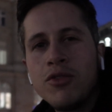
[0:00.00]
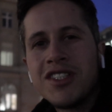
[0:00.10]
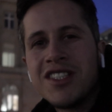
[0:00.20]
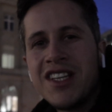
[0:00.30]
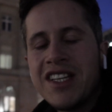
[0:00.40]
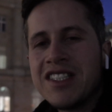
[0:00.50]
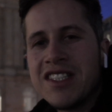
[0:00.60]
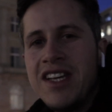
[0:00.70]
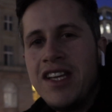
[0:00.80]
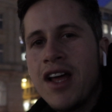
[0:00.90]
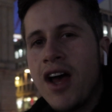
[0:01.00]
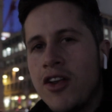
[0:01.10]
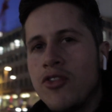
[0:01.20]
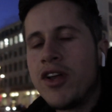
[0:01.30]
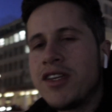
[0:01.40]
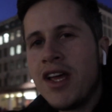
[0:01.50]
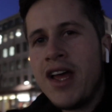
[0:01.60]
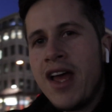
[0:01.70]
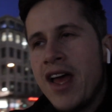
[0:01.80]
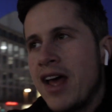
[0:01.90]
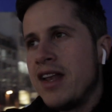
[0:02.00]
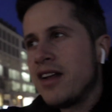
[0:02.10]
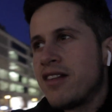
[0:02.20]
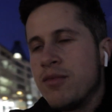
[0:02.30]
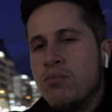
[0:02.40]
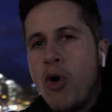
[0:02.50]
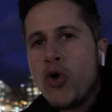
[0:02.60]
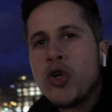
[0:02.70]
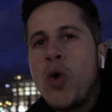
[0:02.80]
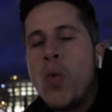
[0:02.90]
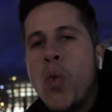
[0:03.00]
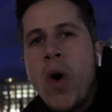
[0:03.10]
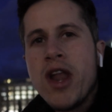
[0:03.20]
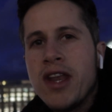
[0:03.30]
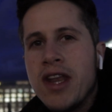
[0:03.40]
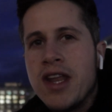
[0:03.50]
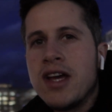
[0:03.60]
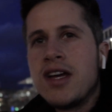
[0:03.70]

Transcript: 1600 and that's mode 1.